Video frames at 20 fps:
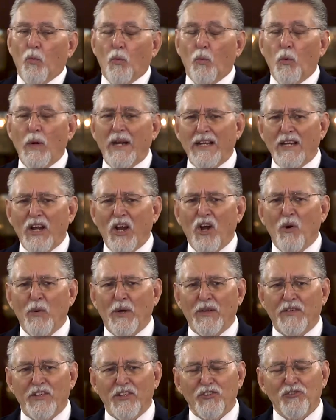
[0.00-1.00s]
We know
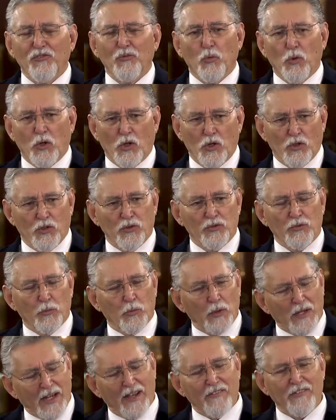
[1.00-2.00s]
in this world
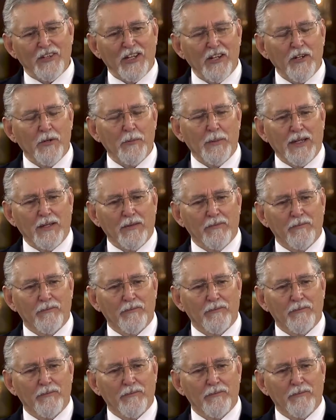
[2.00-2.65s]
we have an enemy.